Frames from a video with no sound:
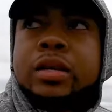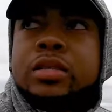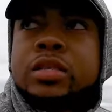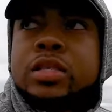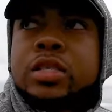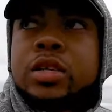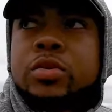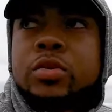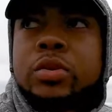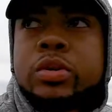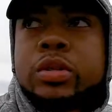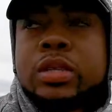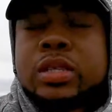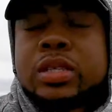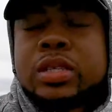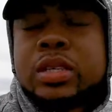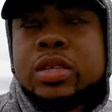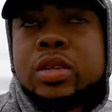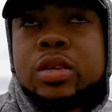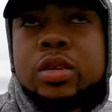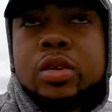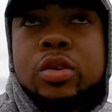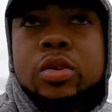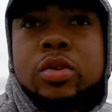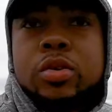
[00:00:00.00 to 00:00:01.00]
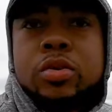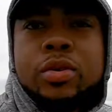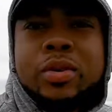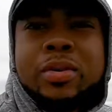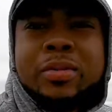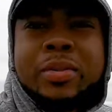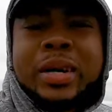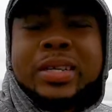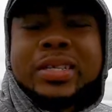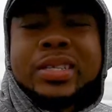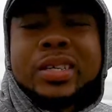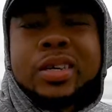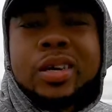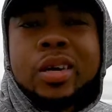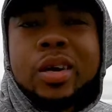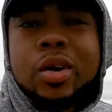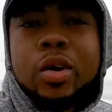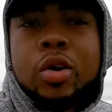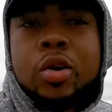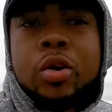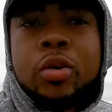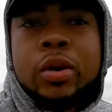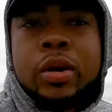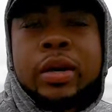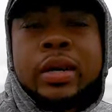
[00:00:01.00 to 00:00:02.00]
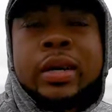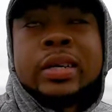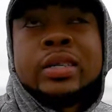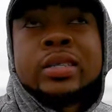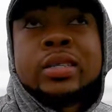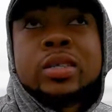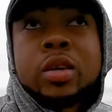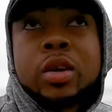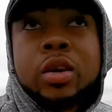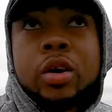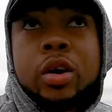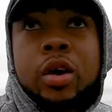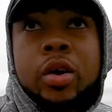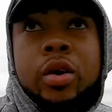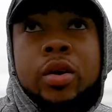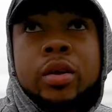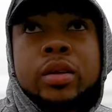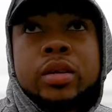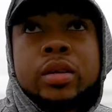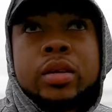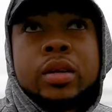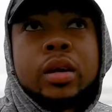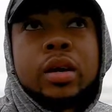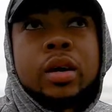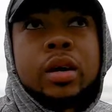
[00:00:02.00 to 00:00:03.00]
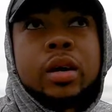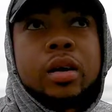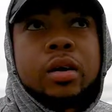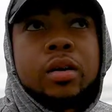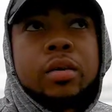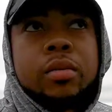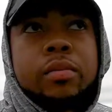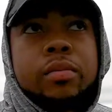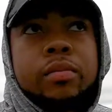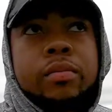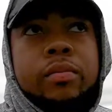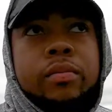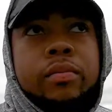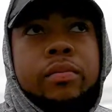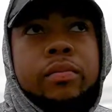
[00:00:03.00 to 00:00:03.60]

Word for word: So we're in this canoe, we're about to go against the current, um,